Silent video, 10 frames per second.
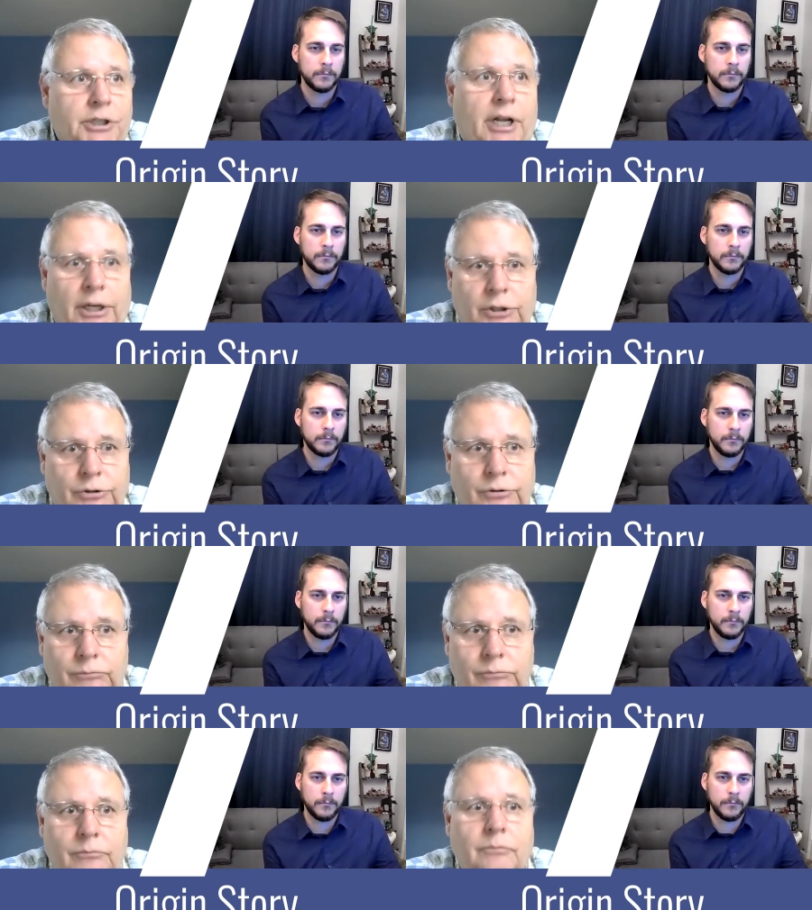
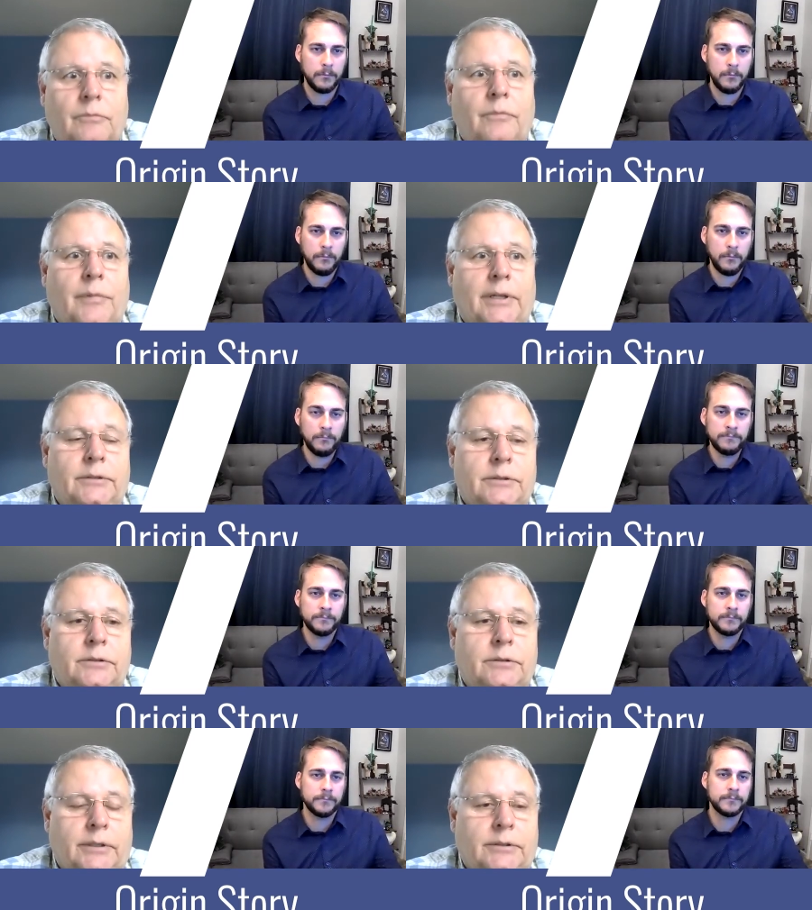Speaker 1: education
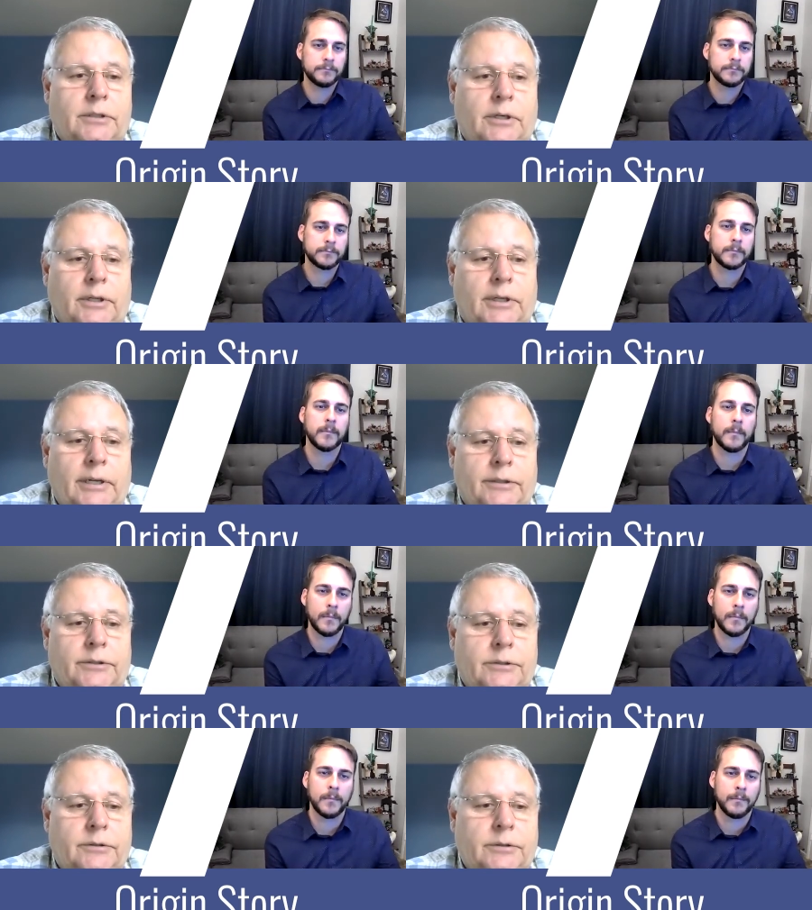that's that's going to get us
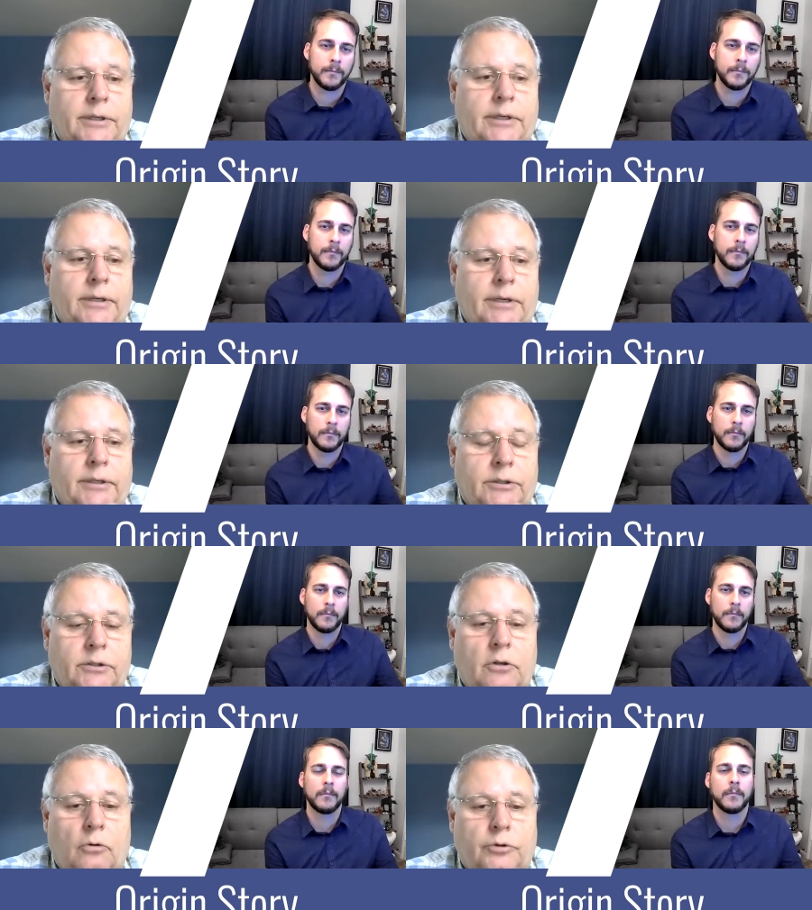get us
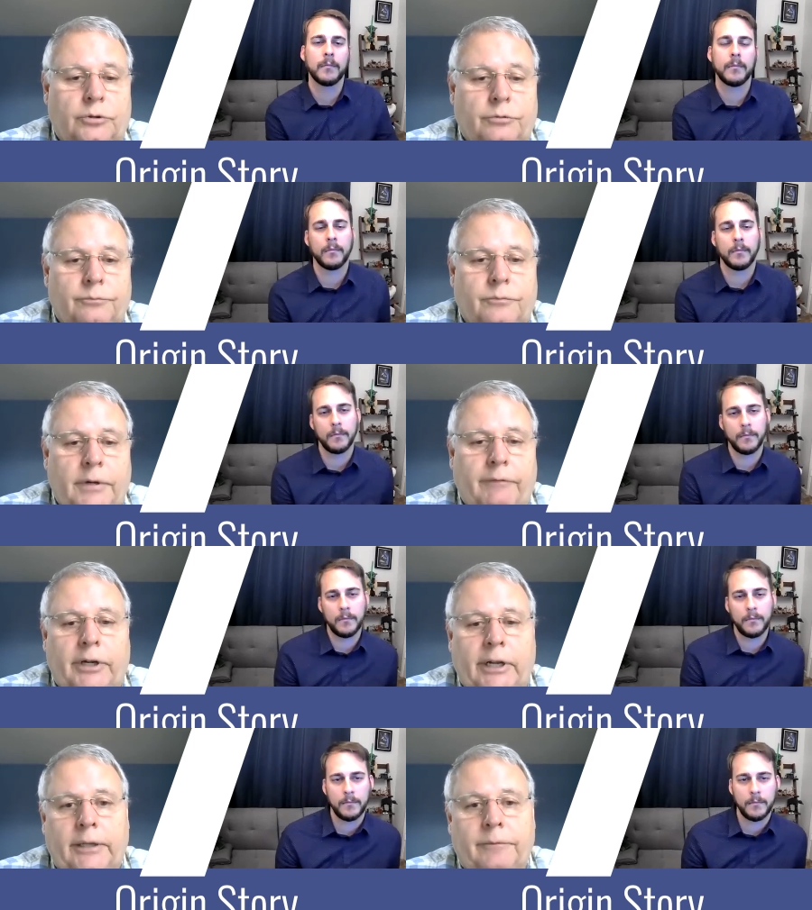closer every
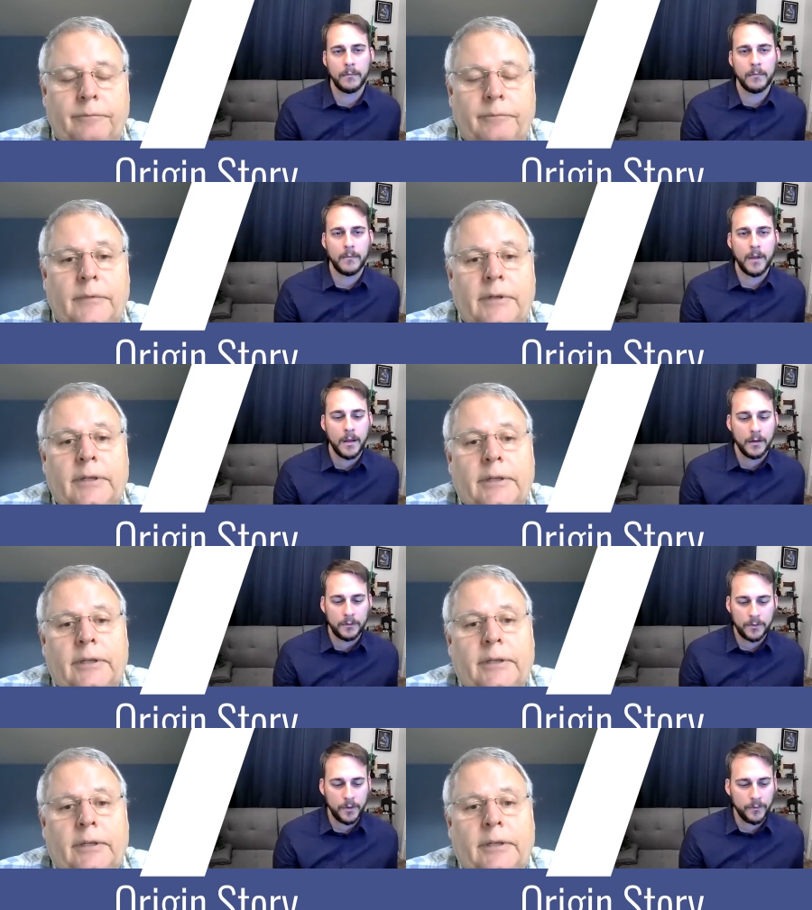day.
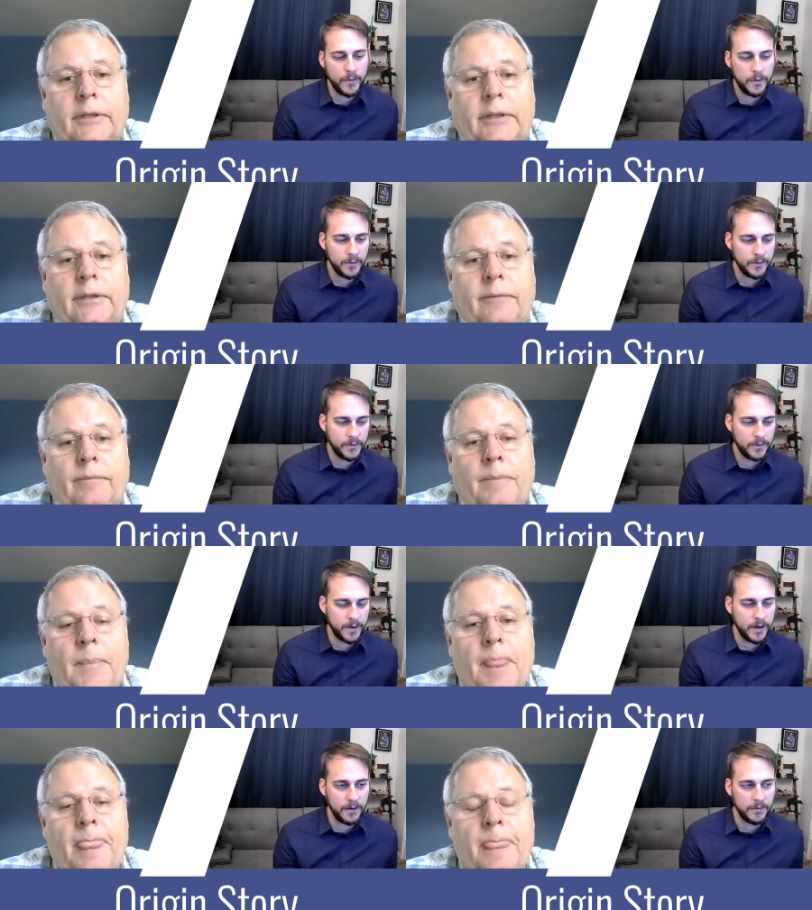
Speaker 2: So your focus,
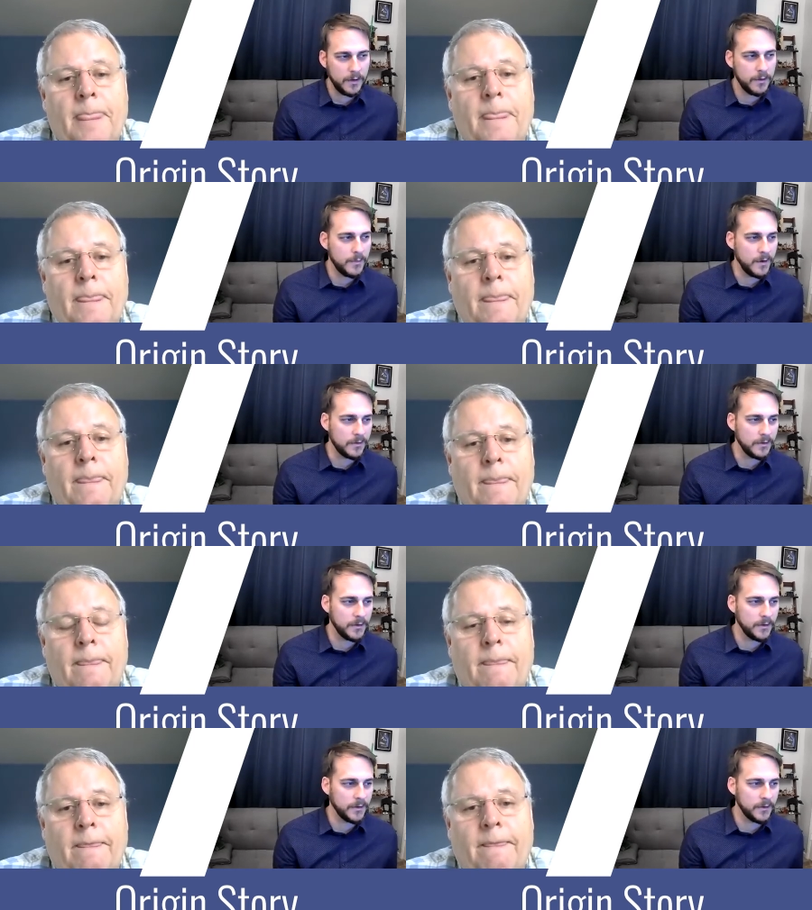and I think you mentioned
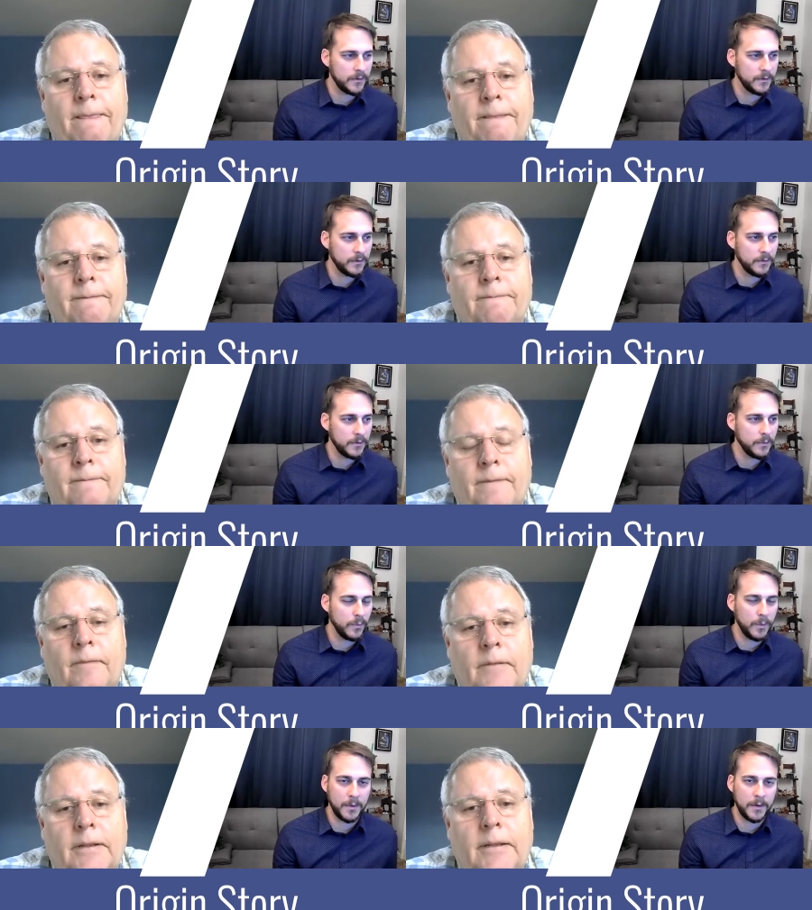this
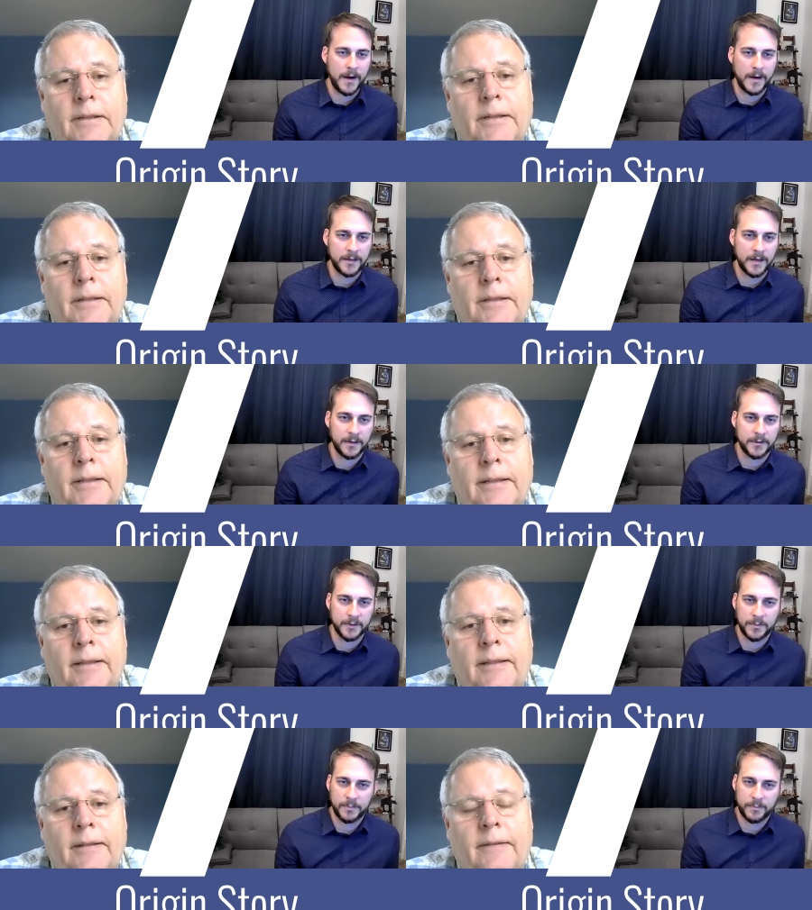when we were chatting
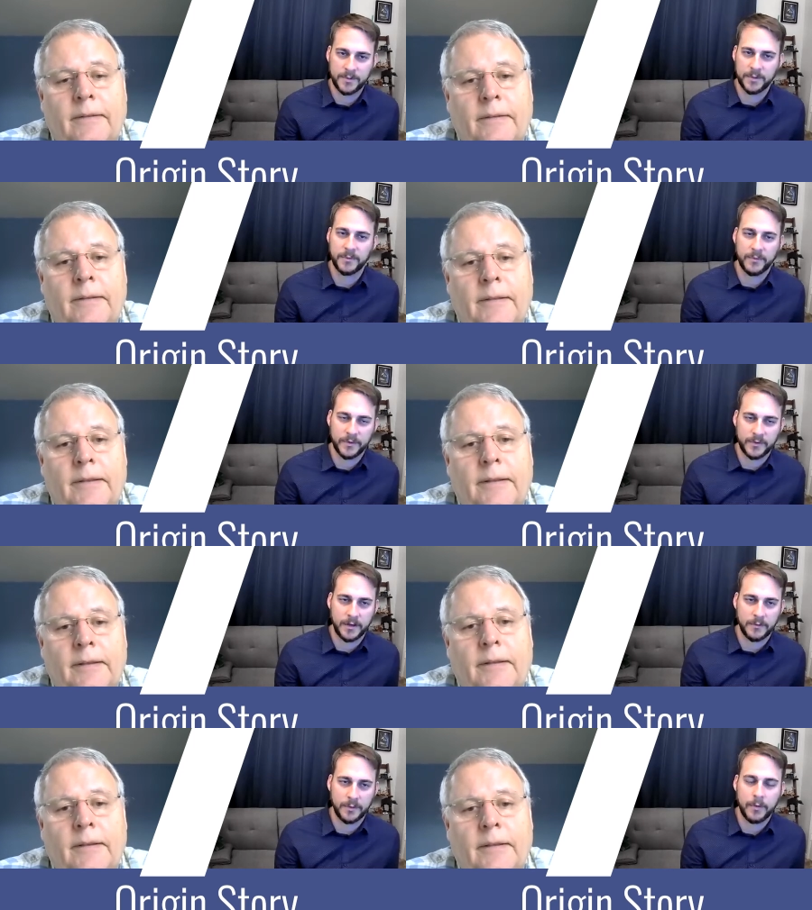just just before
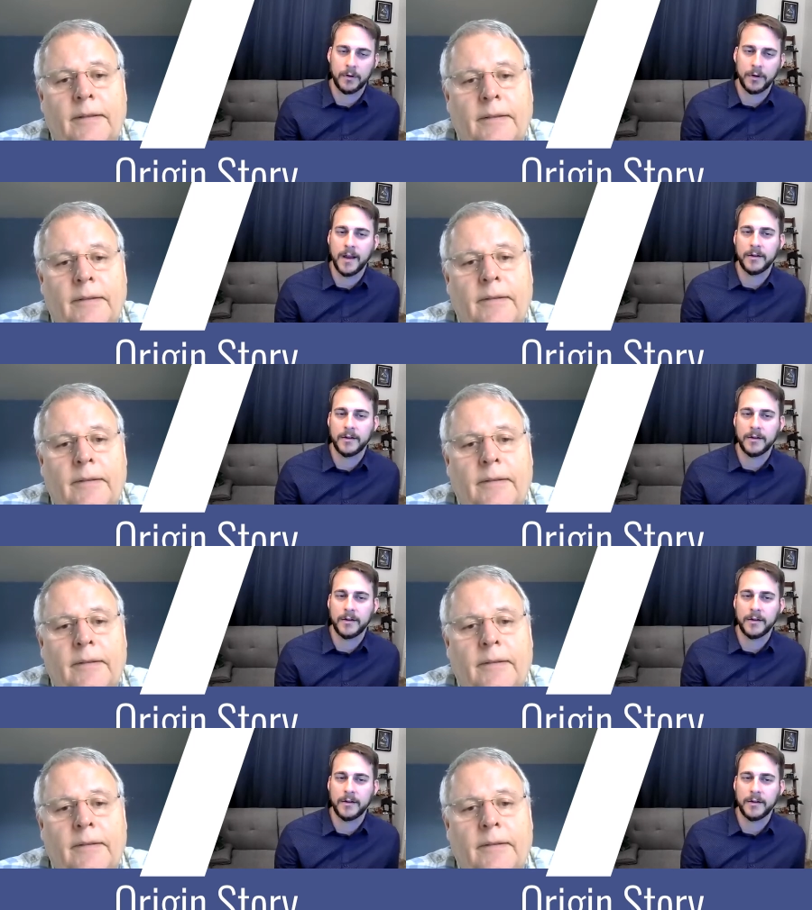starting to record,